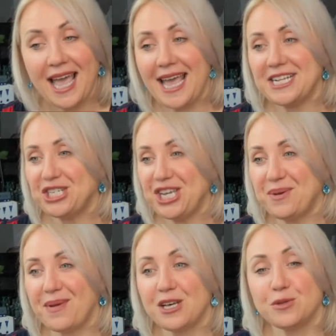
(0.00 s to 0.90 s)
And
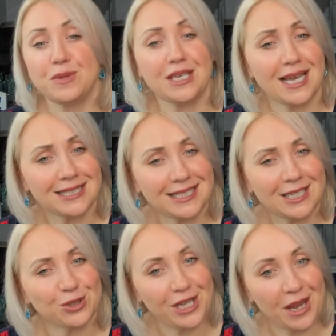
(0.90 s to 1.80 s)
she emailed me
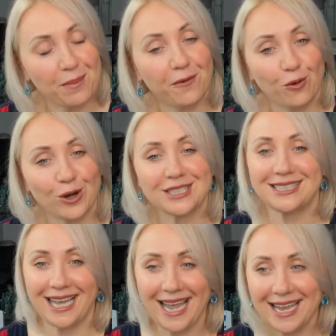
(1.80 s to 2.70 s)
yesterday or day before
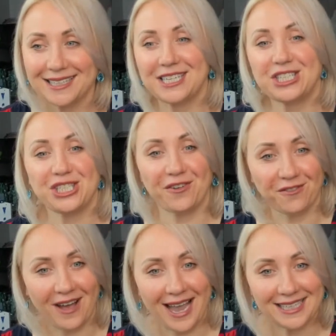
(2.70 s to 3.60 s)
saying that
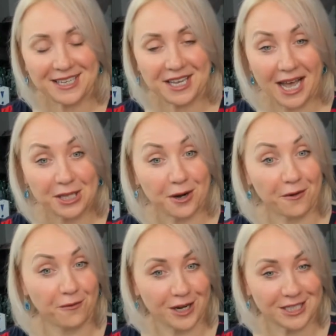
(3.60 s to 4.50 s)
she finally got
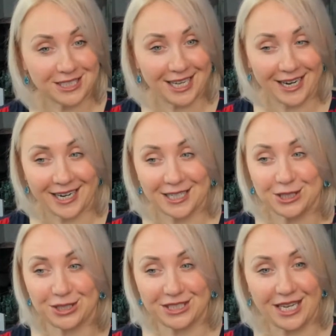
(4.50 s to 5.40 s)
her first carrier.
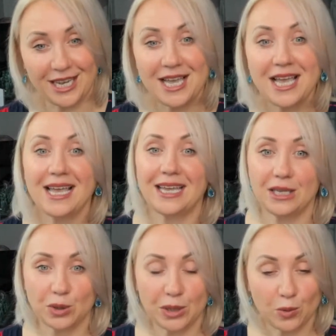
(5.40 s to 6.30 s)
So see,
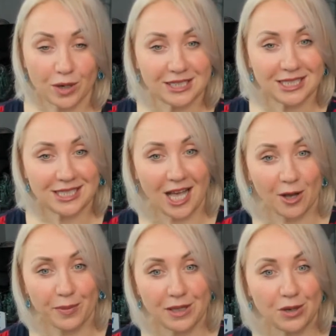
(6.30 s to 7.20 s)
universe is
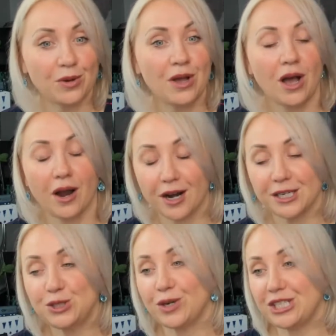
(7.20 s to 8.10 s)
helping
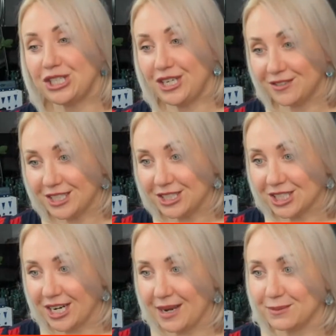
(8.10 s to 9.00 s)
her to achieve the
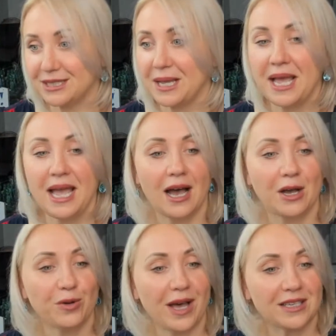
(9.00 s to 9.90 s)
dreams.
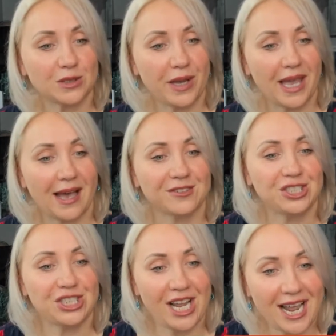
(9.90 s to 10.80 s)
Who else we
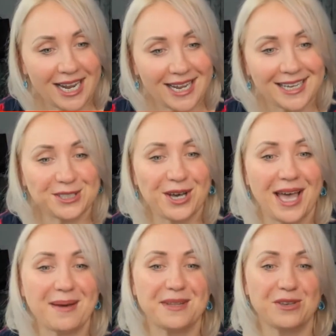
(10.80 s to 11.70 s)
have? Jerry. Hello,
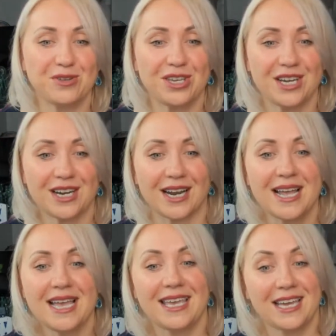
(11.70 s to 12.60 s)
happy new
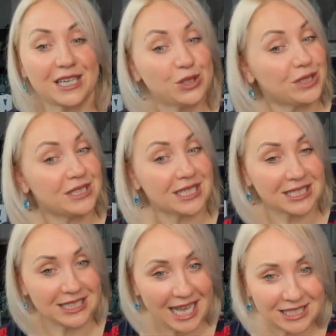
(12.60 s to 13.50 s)
year. Here to a
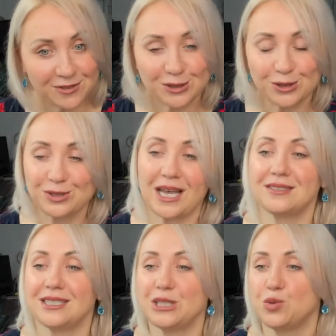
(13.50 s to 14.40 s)
successful
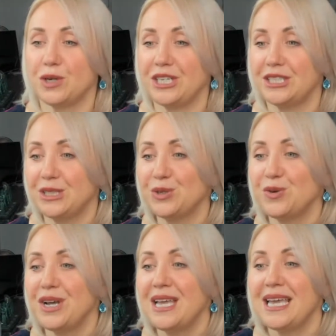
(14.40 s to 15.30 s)

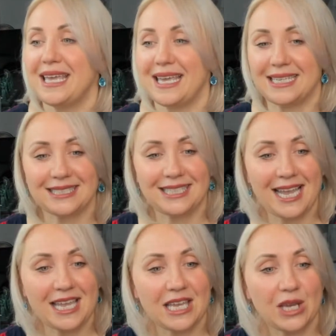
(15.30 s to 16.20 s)
2022. Yes,
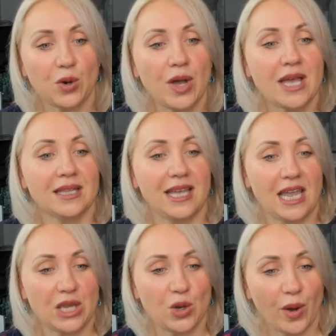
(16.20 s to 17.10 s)
thank you.
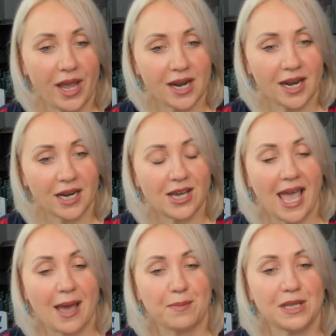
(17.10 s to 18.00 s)
Thank you, Ariel.
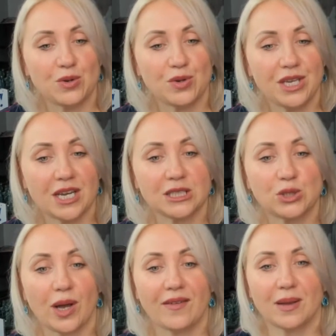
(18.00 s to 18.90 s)
Happy new year
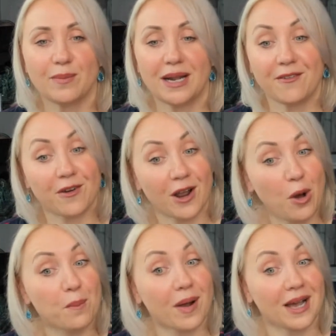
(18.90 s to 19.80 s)
to everybody
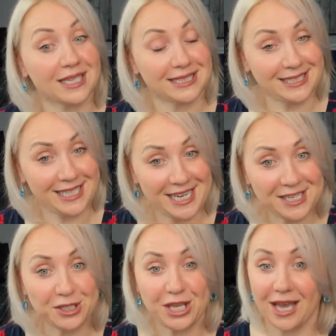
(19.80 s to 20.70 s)
from
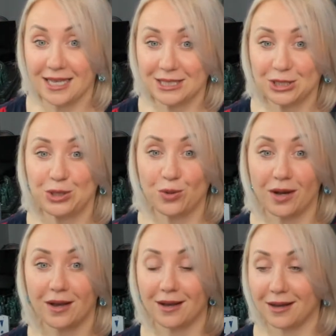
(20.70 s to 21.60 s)
Brazil. Yeah, so you
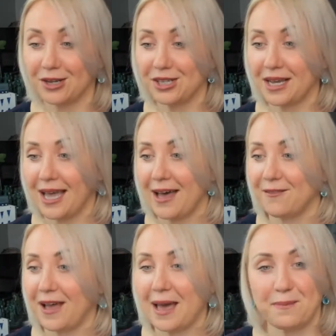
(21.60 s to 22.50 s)
are gonna
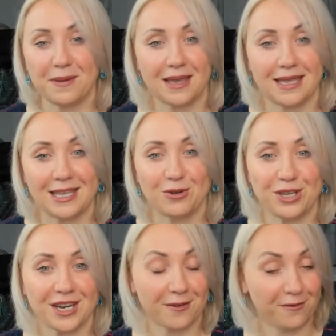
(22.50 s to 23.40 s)
have happy new
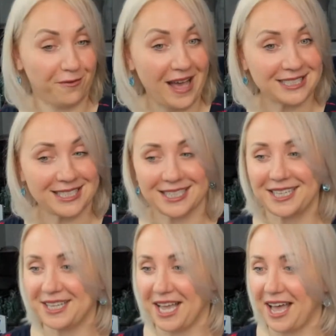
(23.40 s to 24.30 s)
year faster
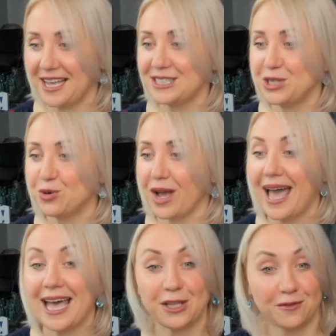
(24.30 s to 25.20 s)
than us. You're
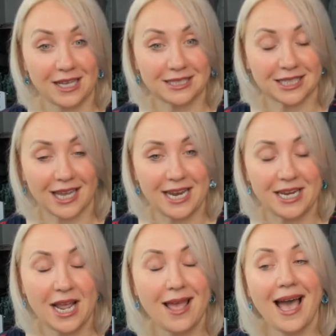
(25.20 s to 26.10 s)
ahead of us,
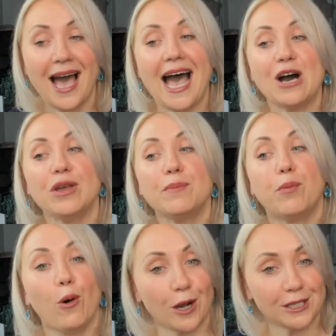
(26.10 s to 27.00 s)
right? How
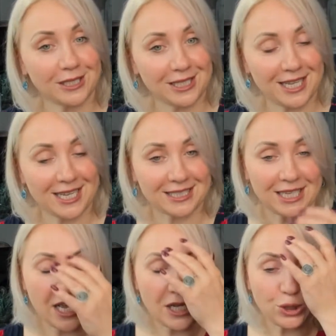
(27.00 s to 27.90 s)
important it is
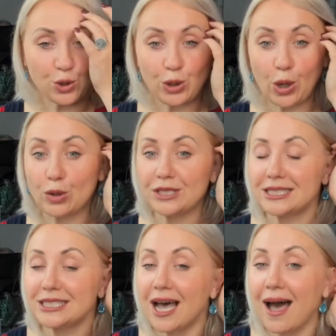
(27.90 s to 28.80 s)
to know
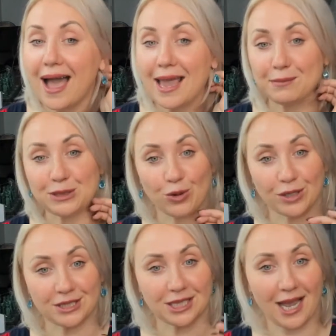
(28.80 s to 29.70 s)
the time
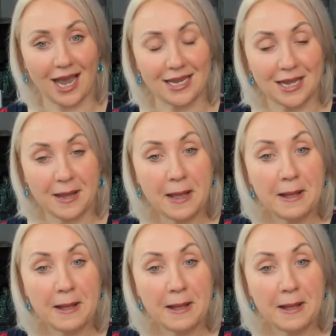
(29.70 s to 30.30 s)
zones, right?